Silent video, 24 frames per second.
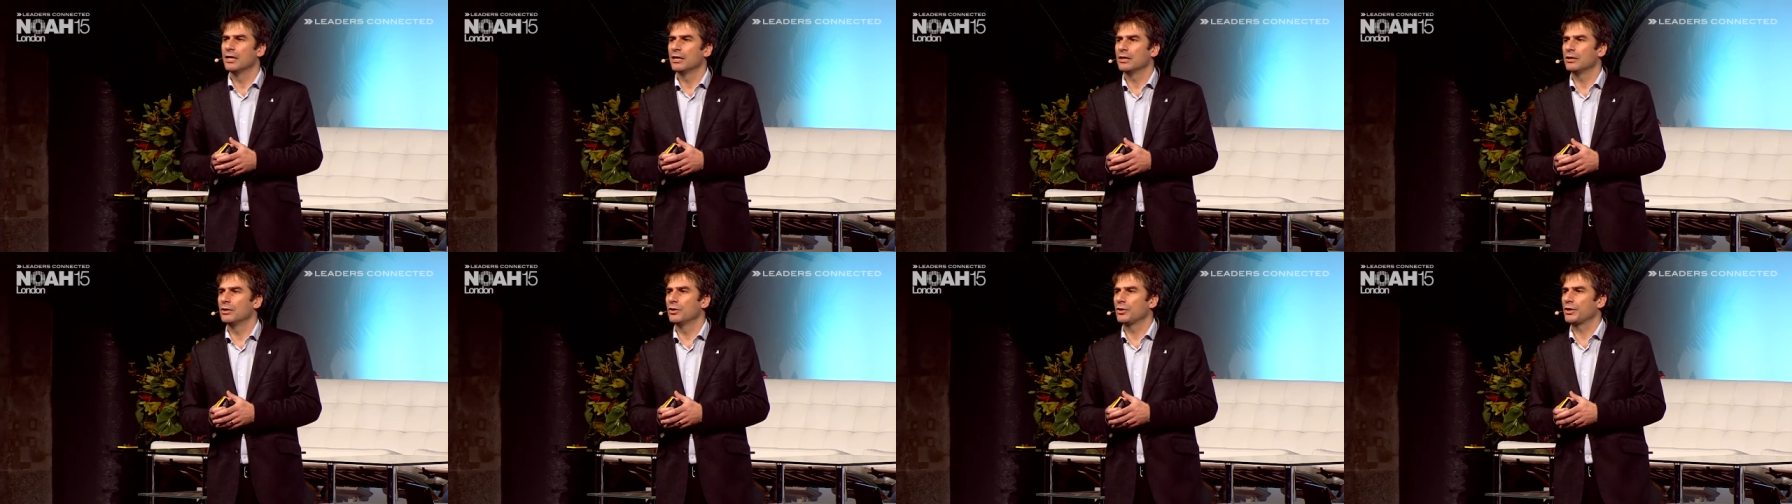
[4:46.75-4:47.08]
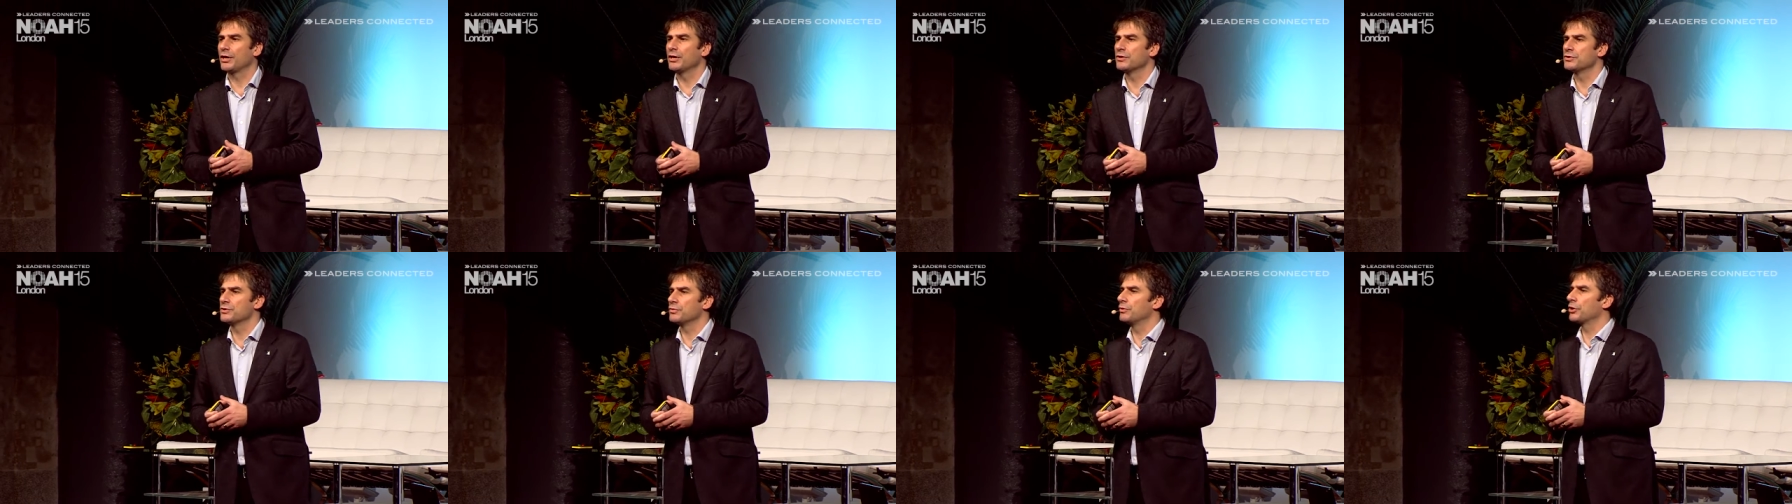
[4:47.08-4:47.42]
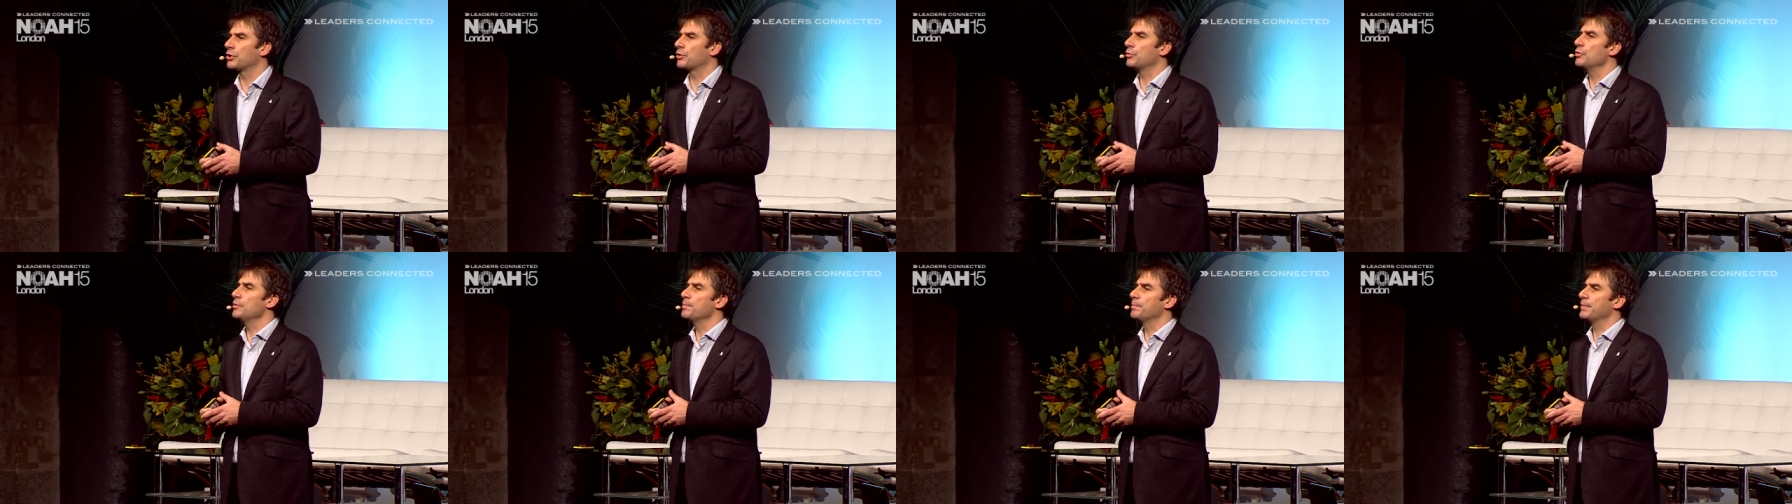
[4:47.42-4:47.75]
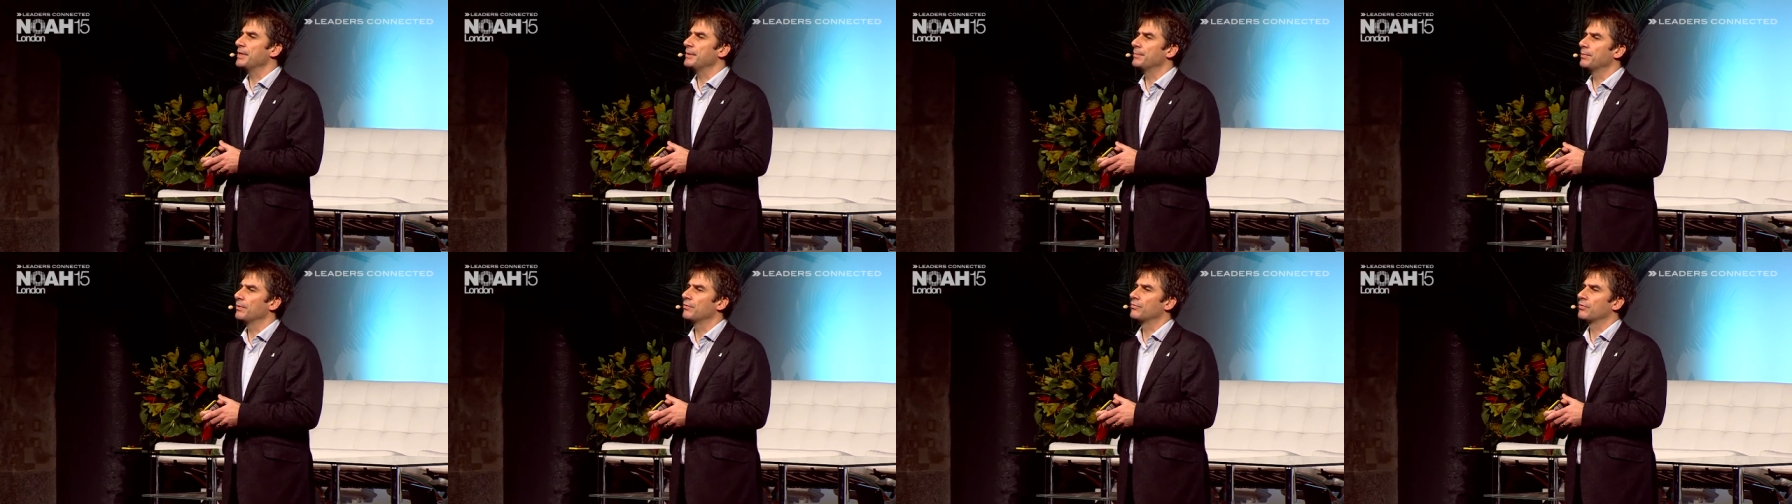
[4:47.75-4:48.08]
looking to recruit
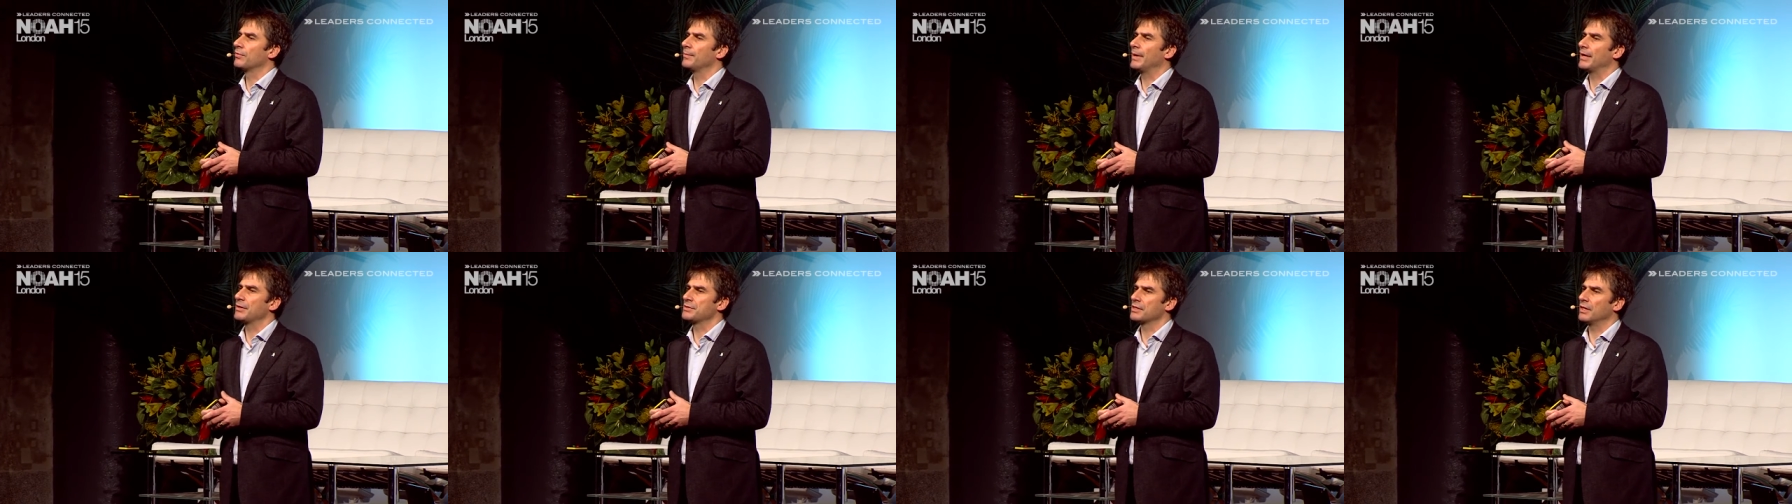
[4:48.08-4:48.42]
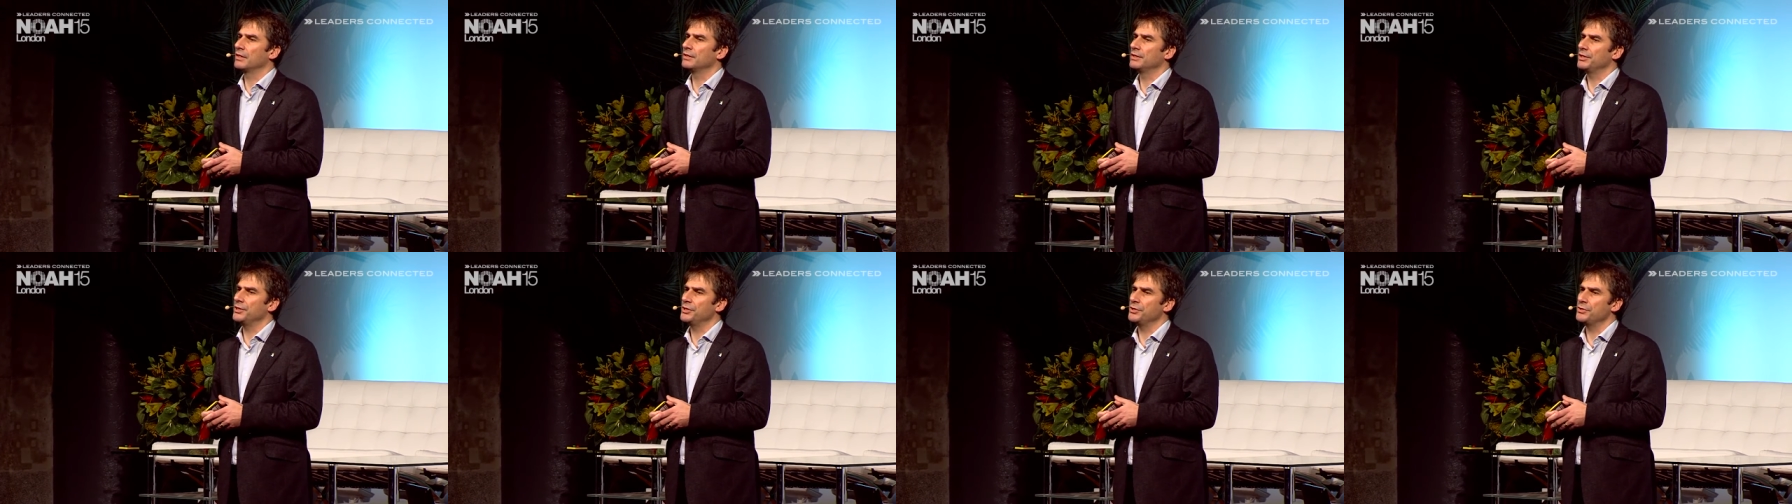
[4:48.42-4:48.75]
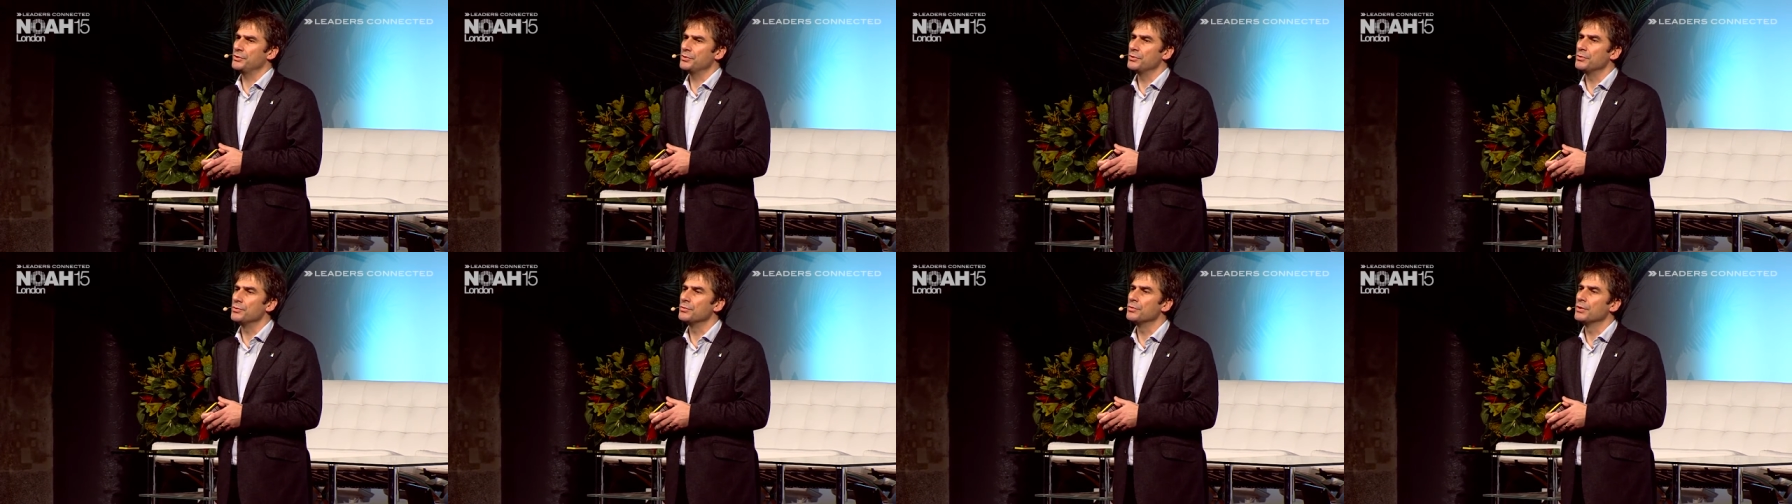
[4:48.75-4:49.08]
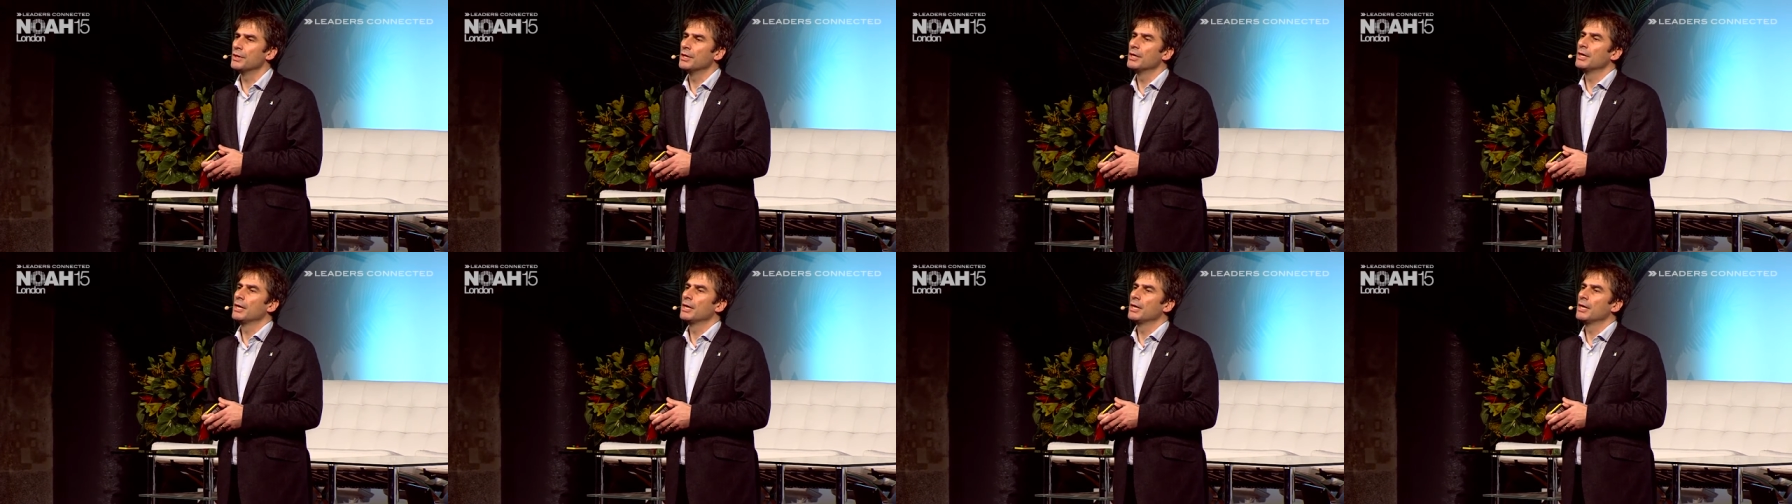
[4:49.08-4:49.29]
people from outside the EU,